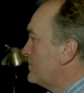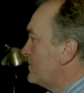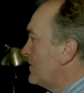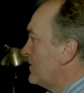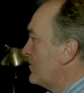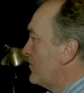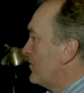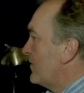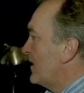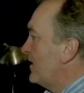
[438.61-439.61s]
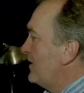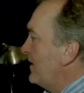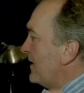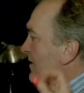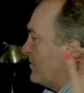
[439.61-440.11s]
Um, then can you,
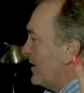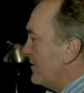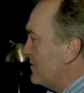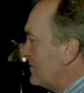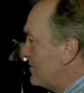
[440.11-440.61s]
yeah, you do play, you just?